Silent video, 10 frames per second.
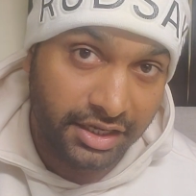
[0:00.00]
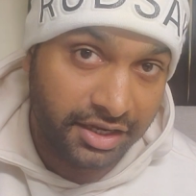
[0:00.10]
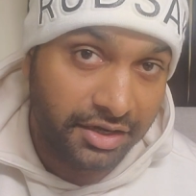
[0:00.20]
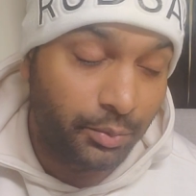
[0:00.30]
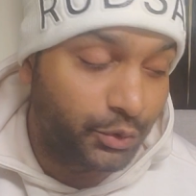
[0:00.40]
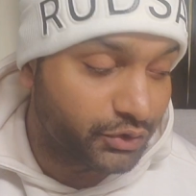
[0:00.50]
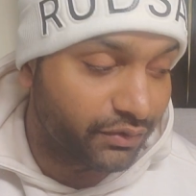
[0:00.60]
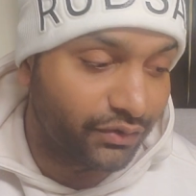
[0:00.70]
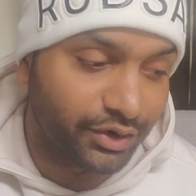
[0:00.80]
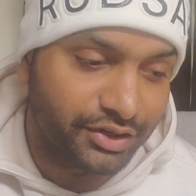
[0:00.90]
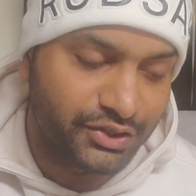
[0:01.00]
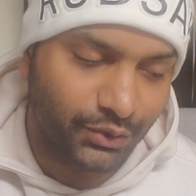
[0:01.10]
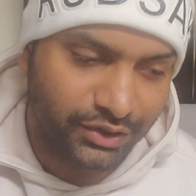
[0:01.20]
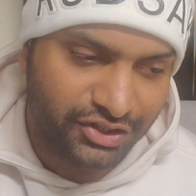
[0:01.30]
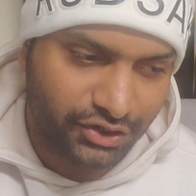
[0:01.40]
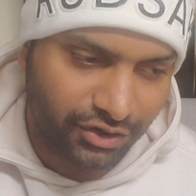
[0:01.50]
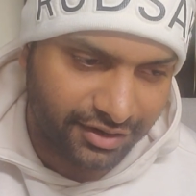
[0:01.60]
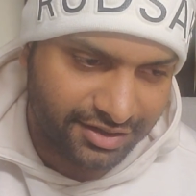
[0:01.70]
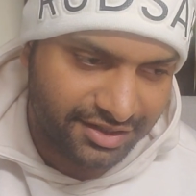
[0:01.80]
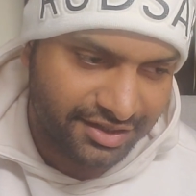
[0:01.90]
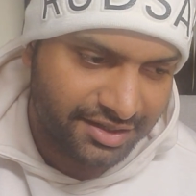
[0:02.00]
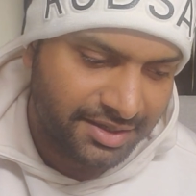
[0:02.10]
in mutual funds or stocks